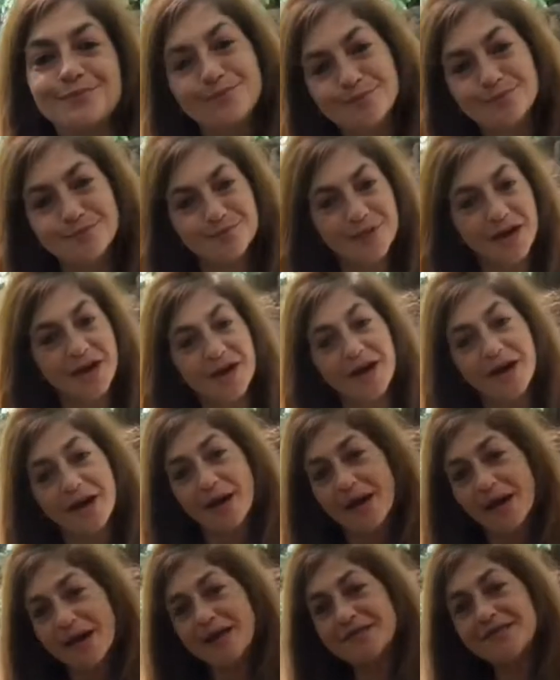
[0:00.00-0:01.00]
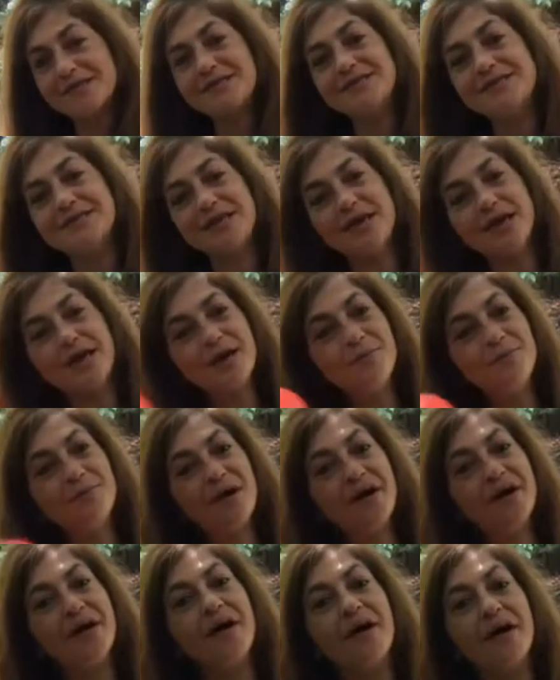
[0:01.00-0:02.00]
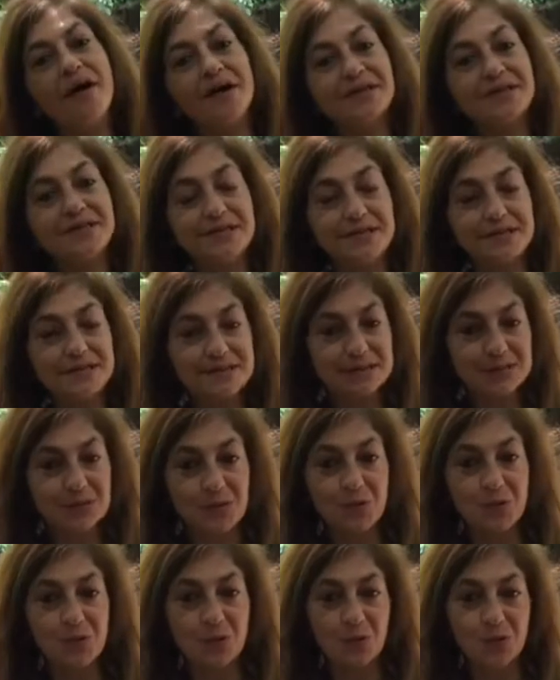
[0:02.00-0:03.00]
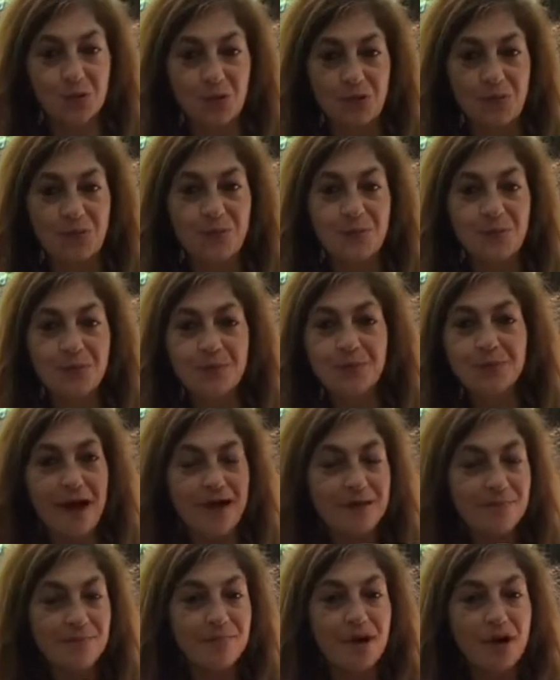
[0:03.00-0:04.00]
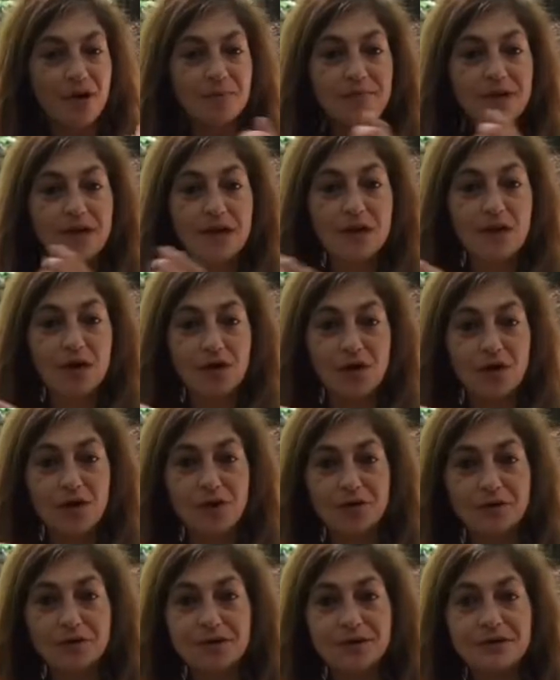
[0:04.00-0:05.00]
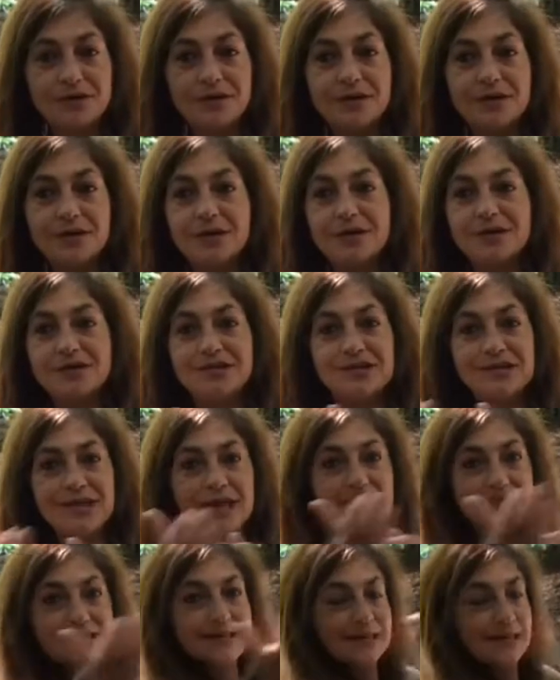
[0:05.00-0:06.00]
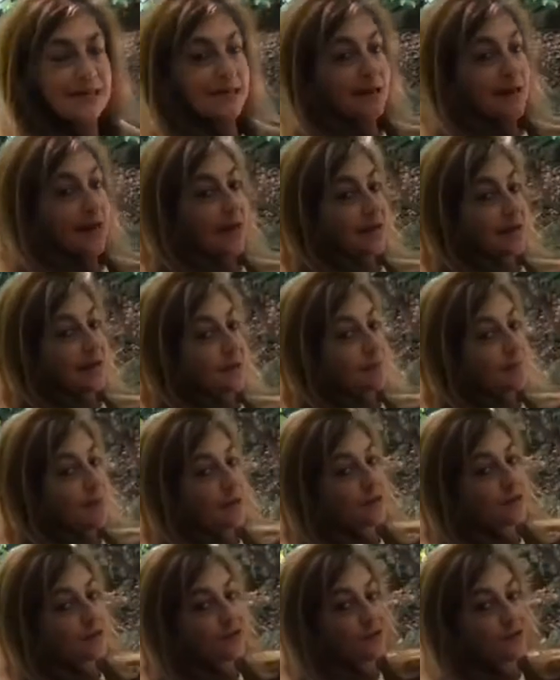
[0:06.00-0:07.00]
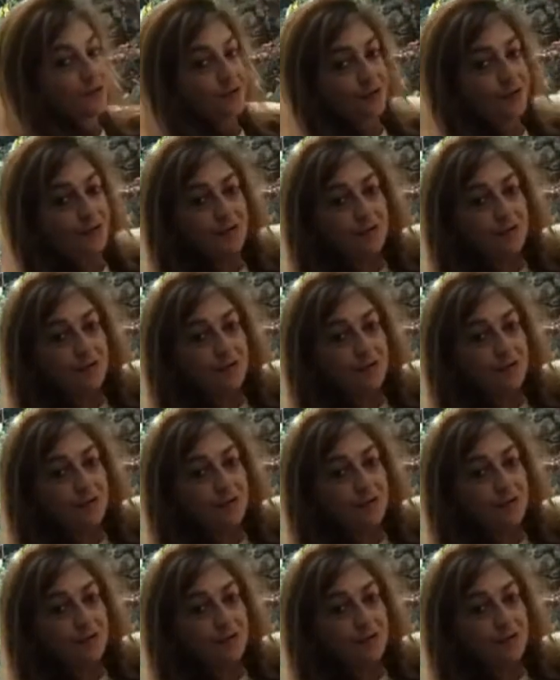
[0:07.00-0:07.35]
But at the time my heart is cool, I bob along, gently like a balloon